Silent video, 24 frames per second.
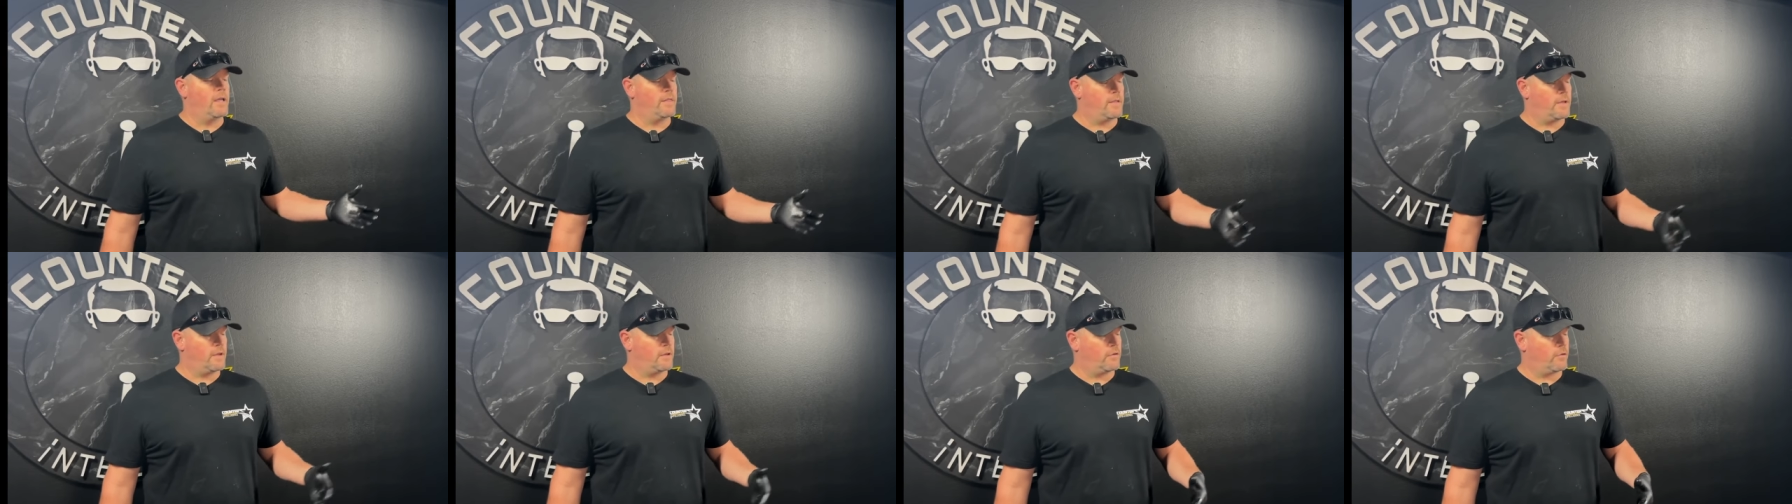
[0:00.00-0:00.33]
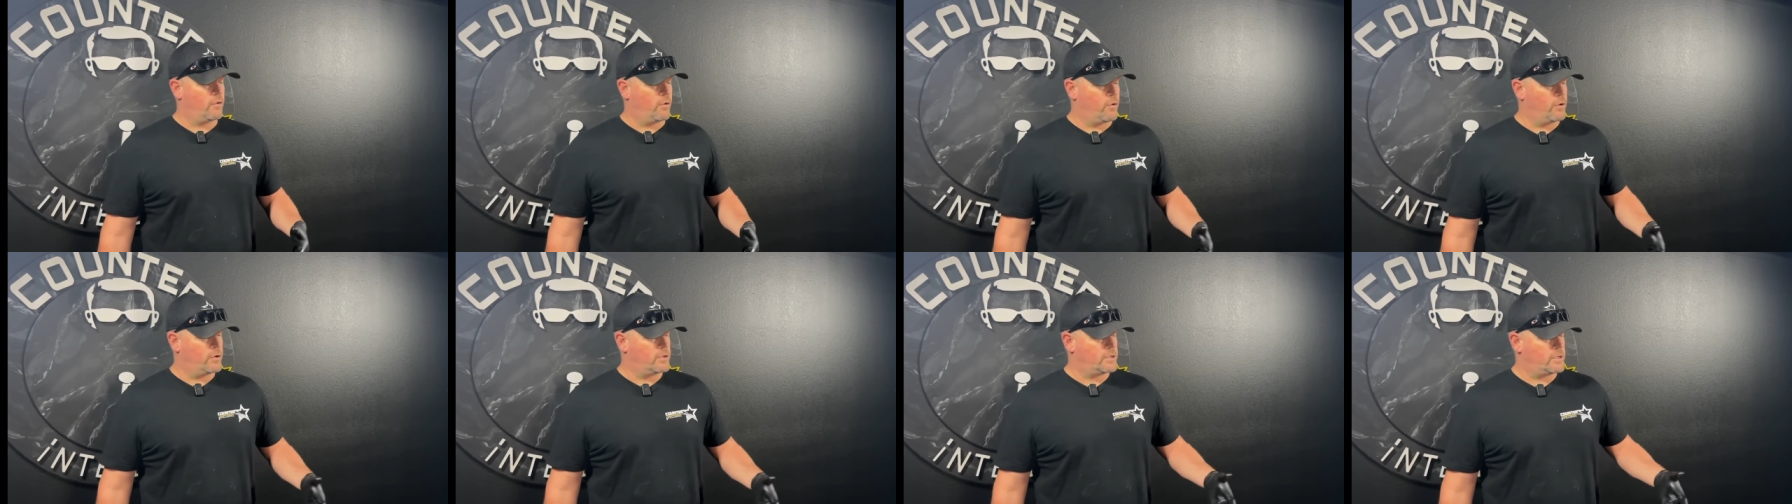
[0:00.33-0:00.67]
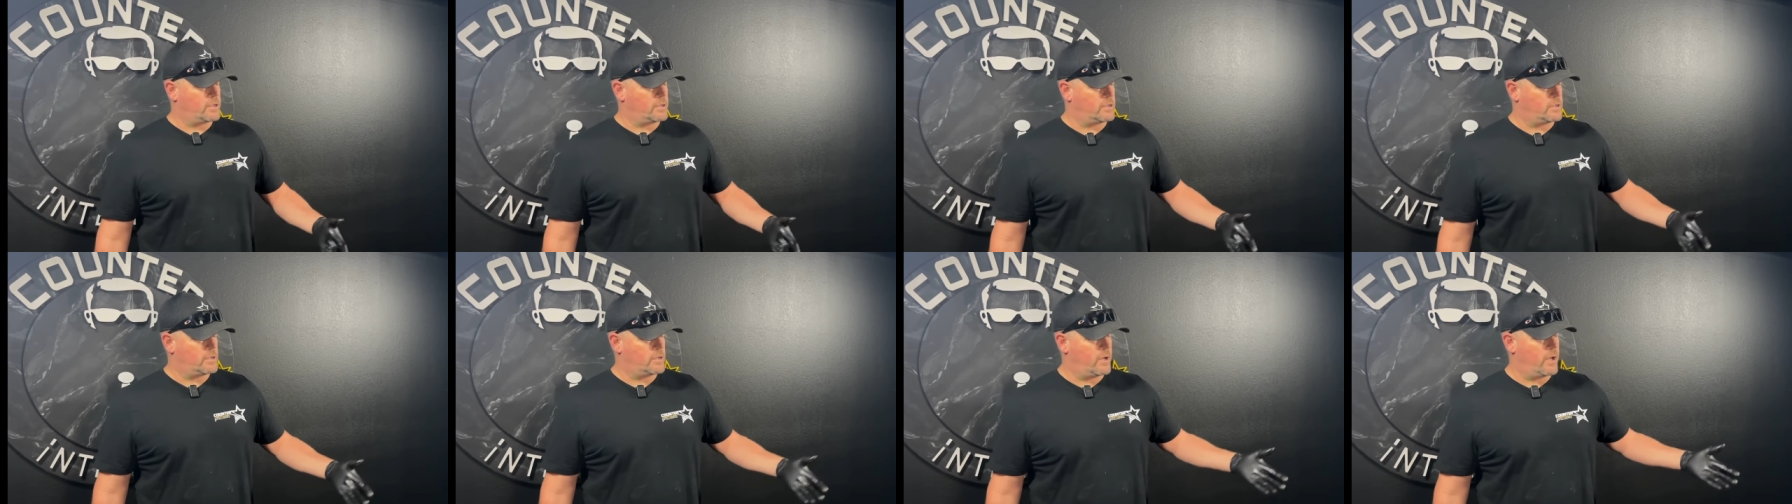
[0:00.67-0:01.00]
and then torch
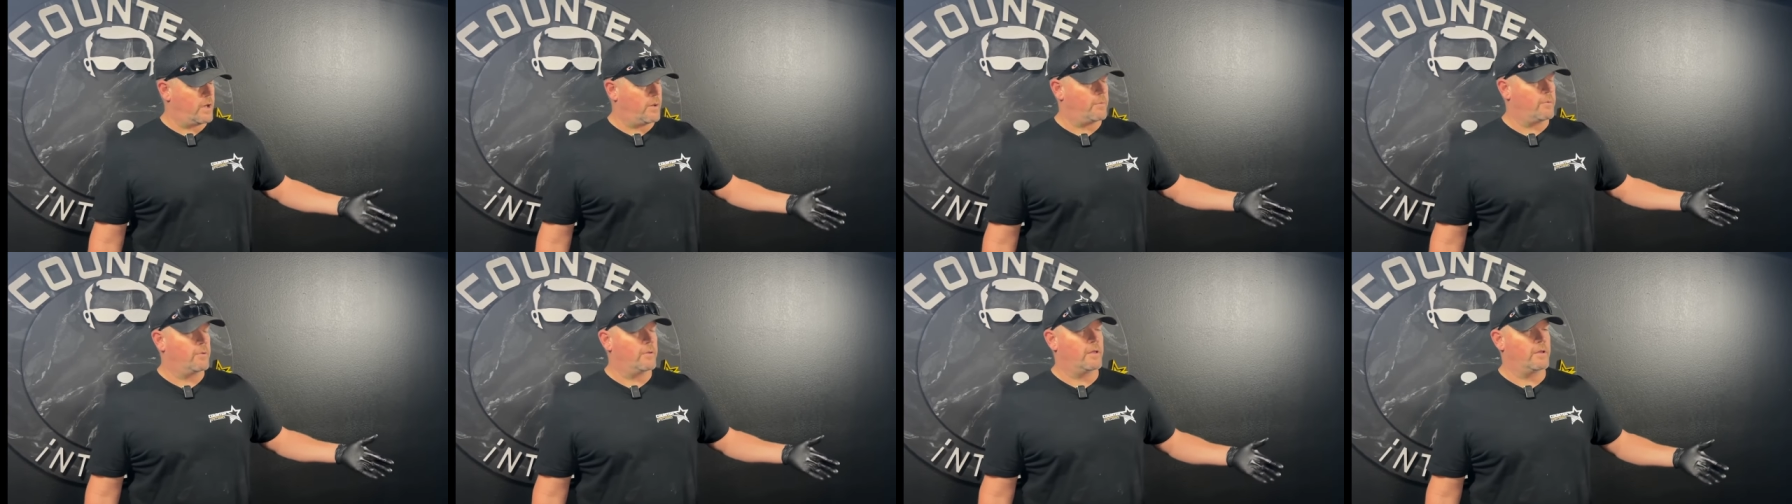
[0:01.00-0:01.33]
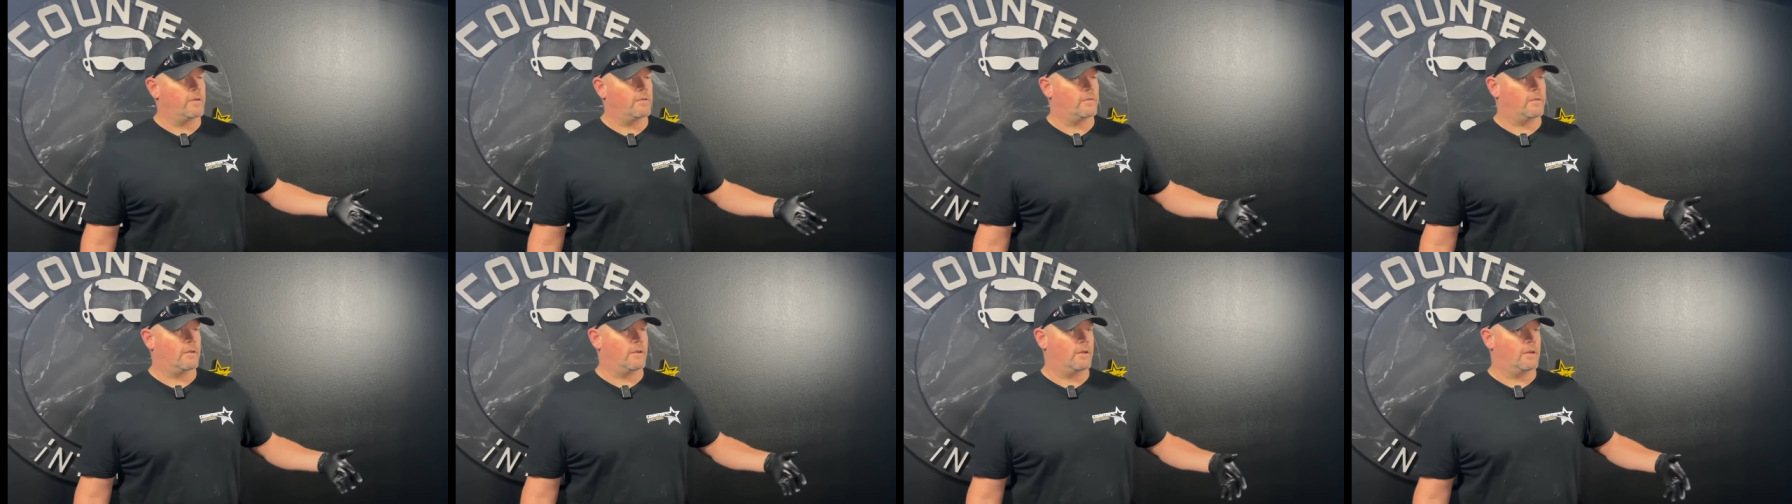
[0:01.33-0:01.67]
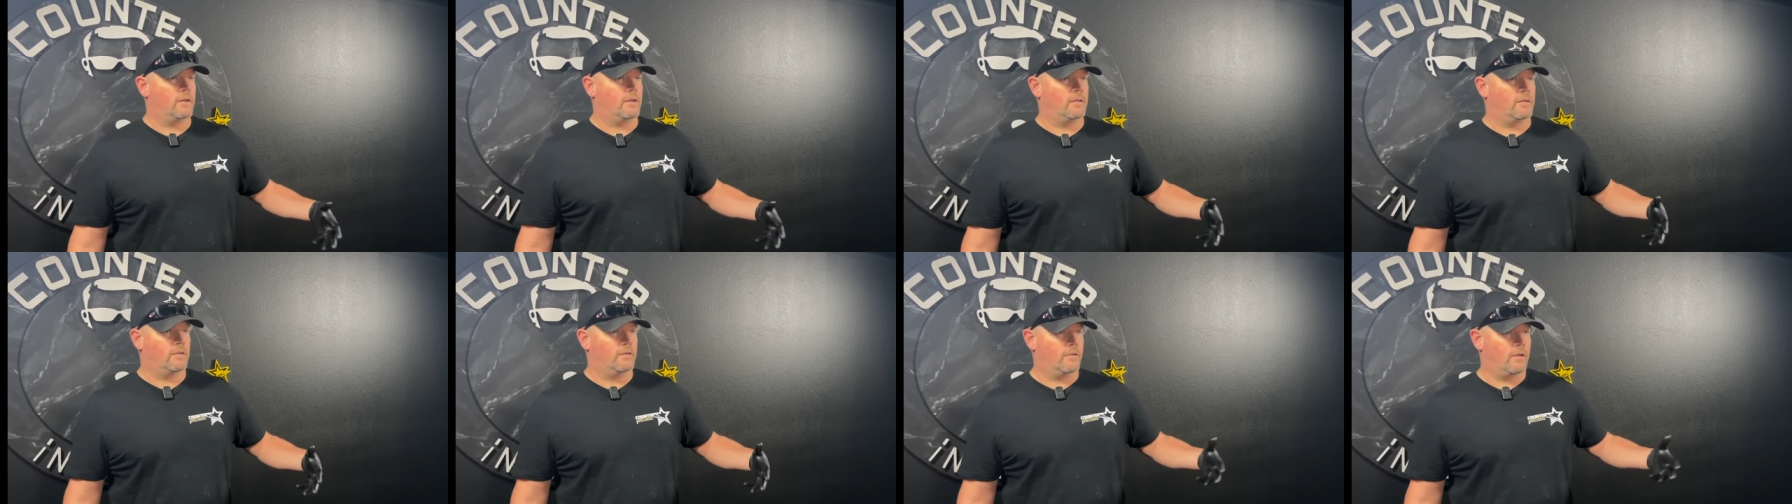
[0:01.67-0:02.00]
it to help release any
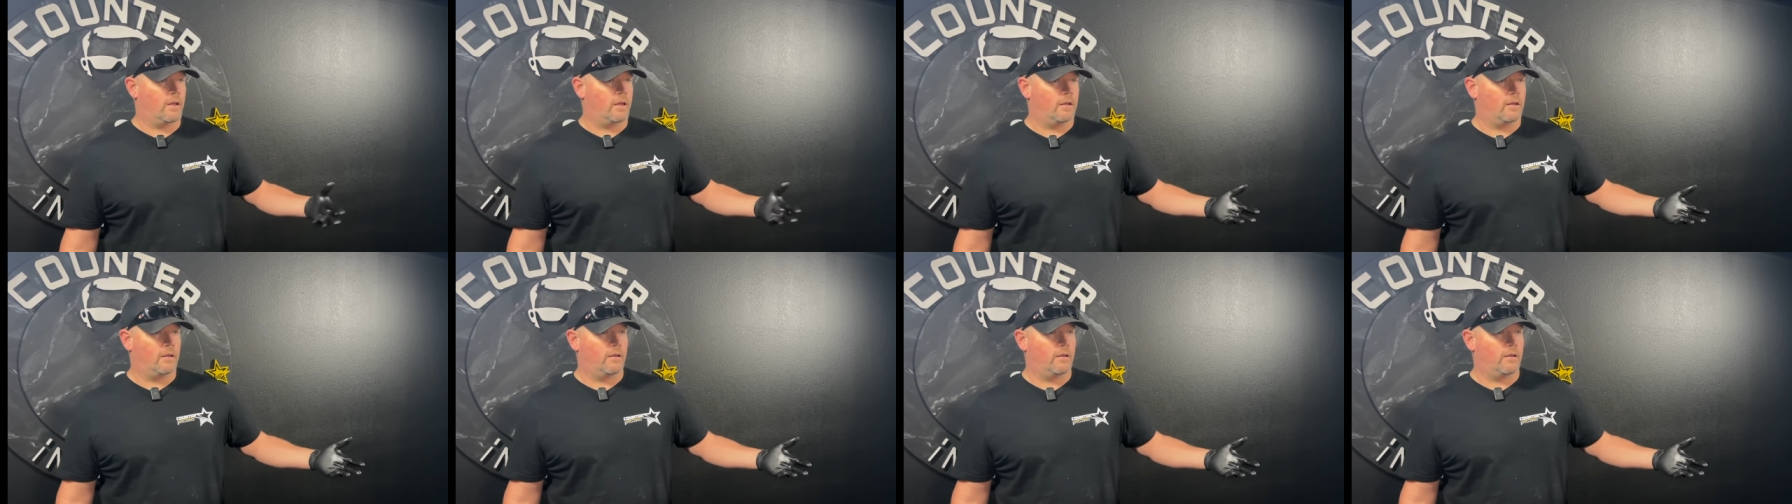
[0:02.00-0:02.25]
of the